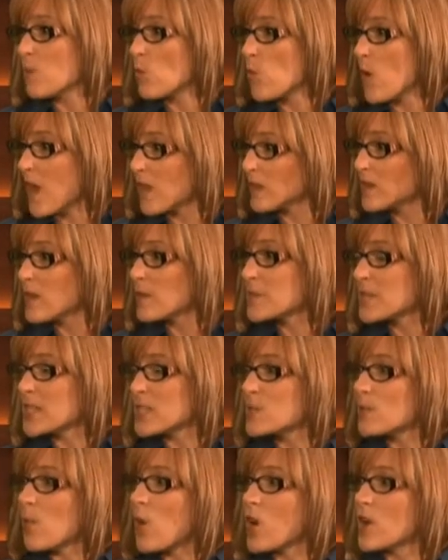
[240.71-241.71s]
Welcomes,
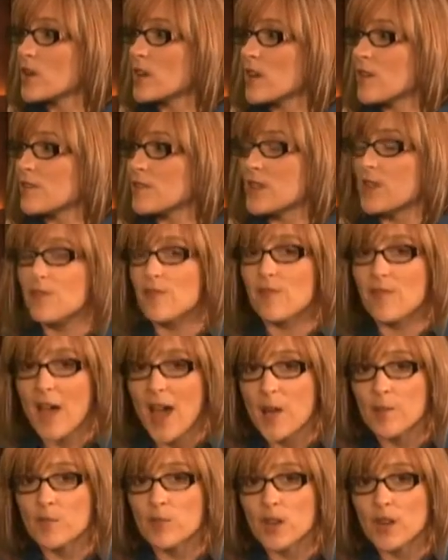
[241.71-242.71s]
it's part of the
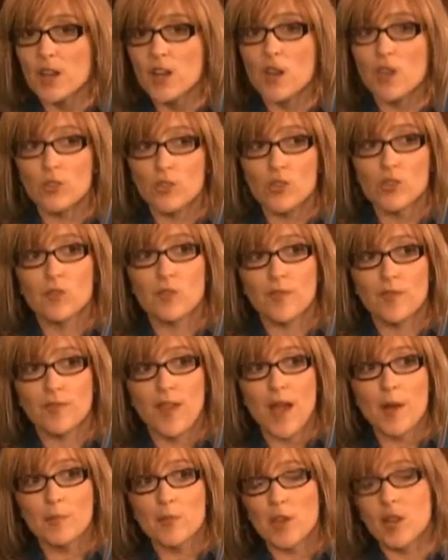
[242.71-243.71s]
fabric, cultural
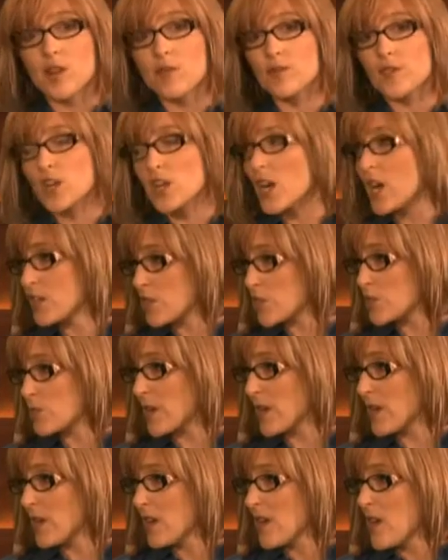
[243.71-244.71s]
fabric of the
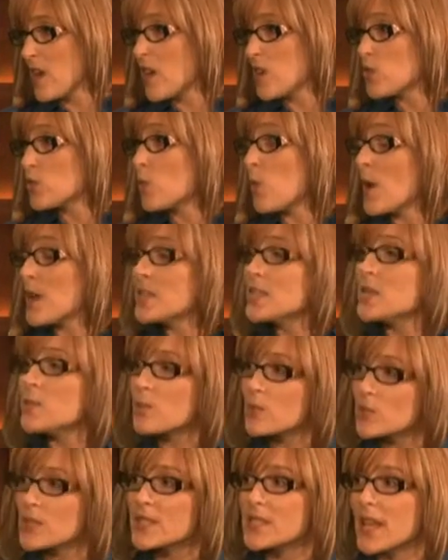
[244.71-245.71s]
country.
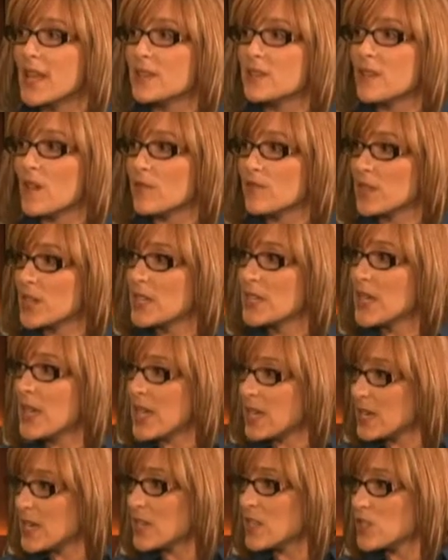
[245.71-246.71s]
20% of
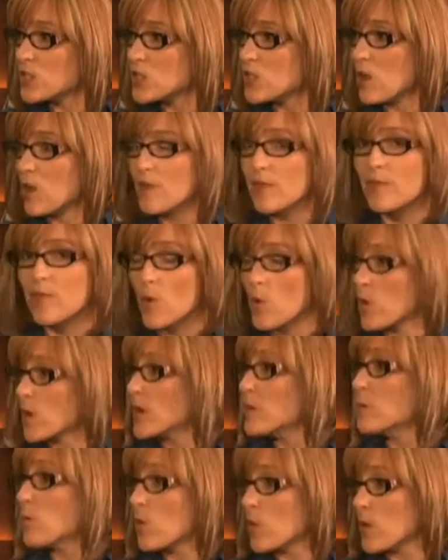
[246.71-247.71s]
Canadians are
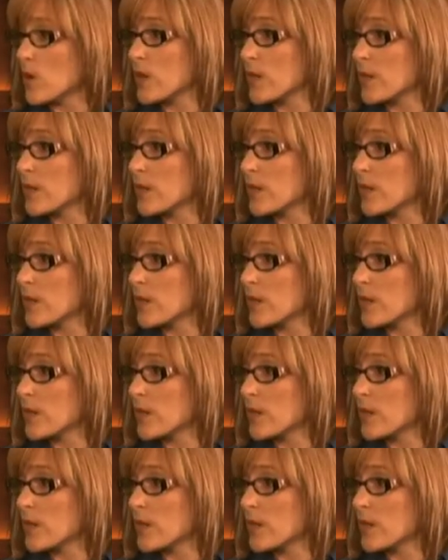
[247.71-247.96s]
foreign born.